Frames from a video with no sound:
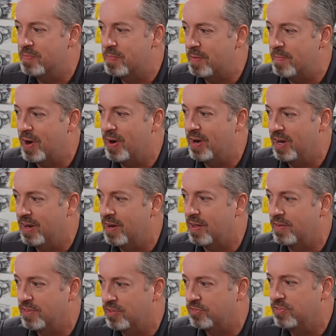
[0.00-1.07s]
been married
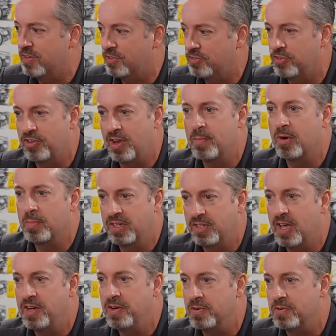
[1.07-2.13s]
this December. It'll be
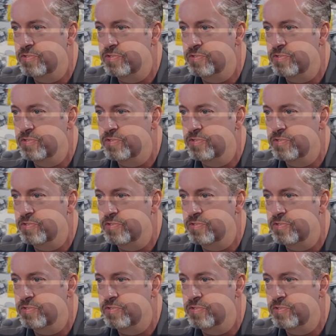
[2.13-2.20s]
10 years.